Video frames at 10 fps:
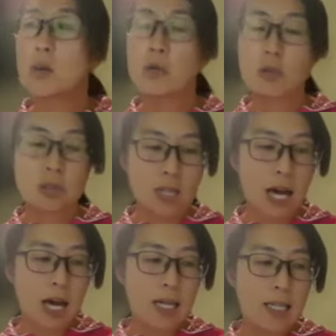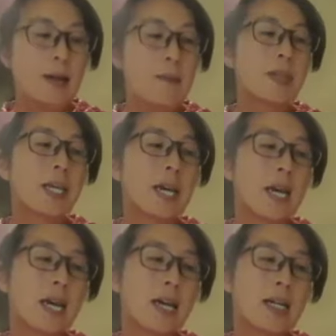Google slide
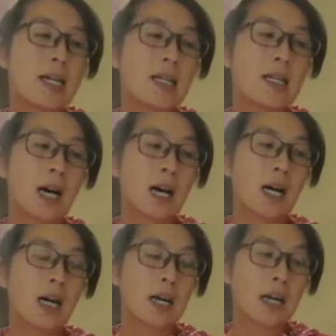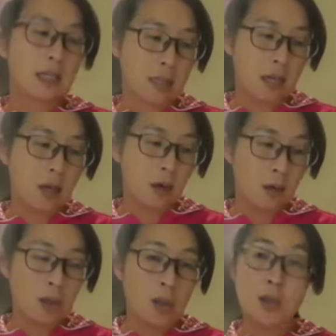and, uh, Excel
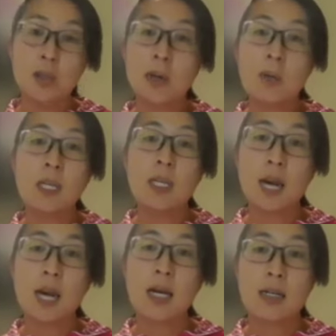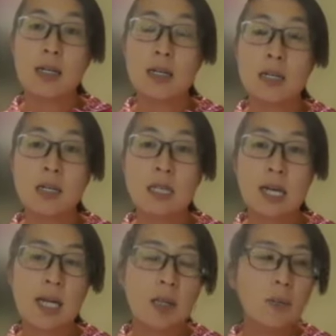also so that we can
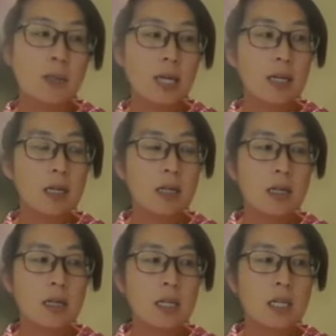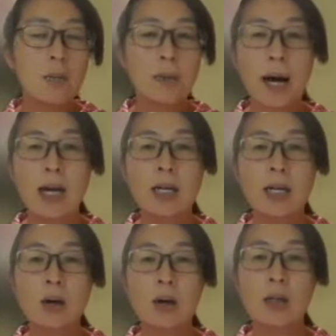kind of like keep eye
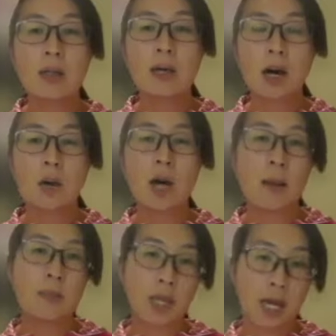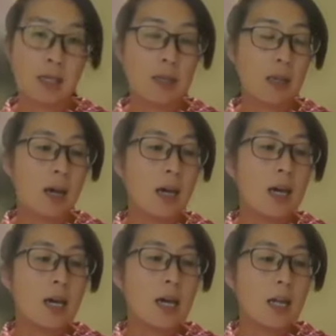on our update.
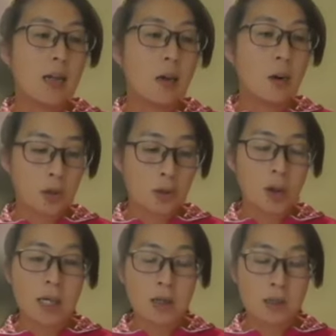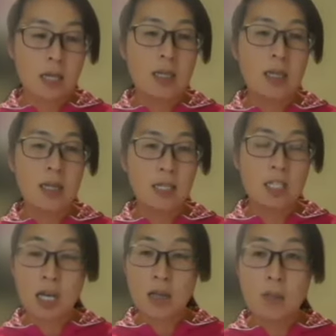And also I create the uh,
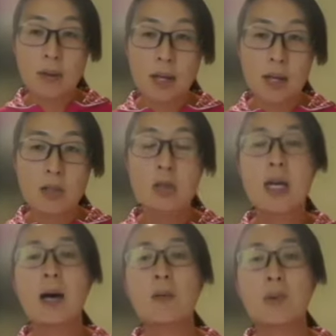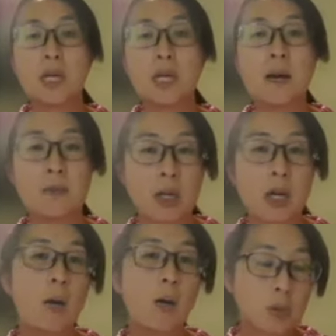chain mail so that we can
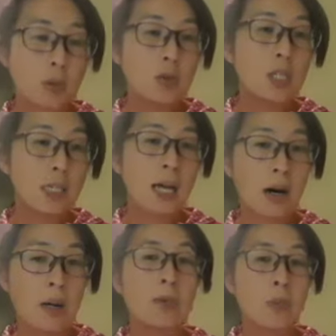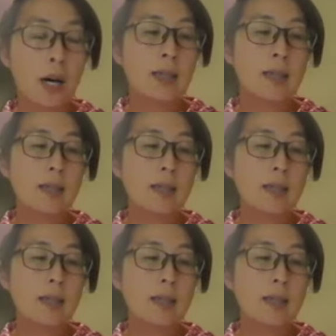figure out who needs help, what